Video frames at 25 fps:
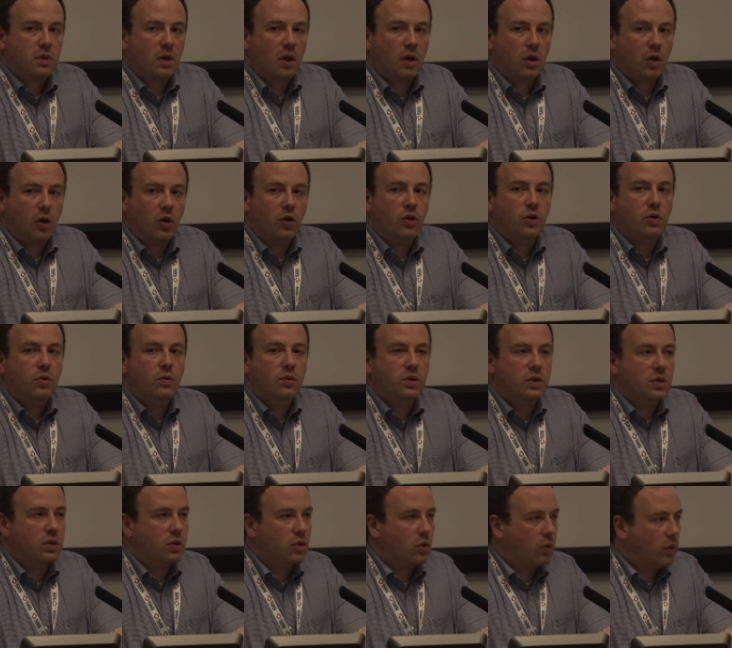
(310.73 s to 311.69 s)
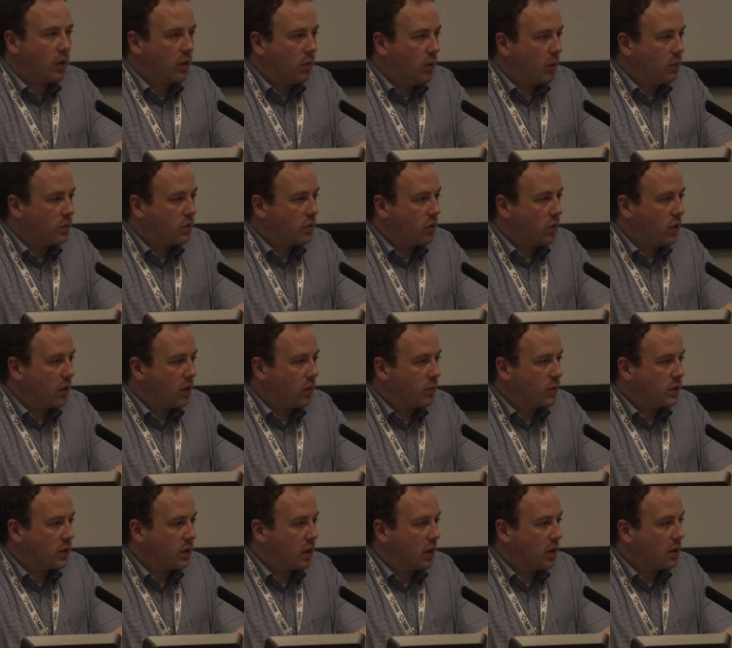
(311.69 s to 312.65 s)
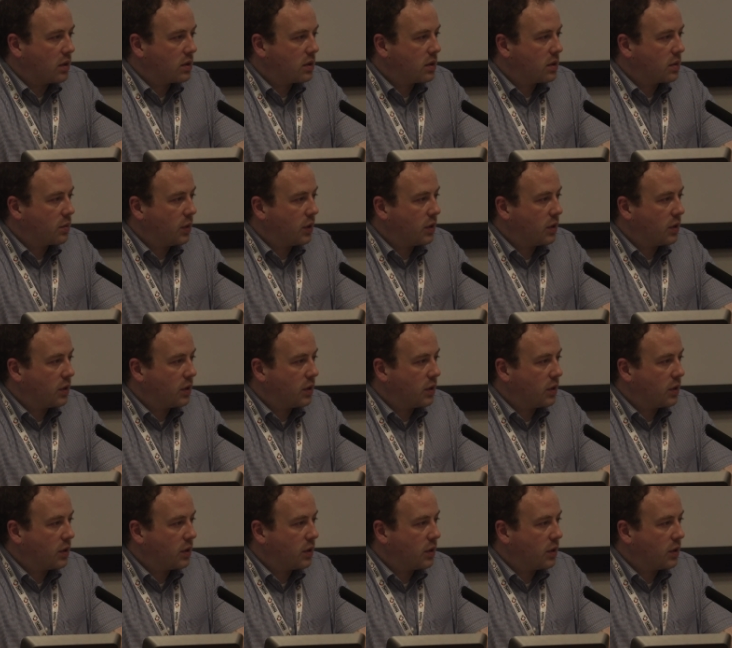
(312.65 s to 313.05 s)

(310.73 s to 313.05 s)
and got used to knowing what was going on with dialysis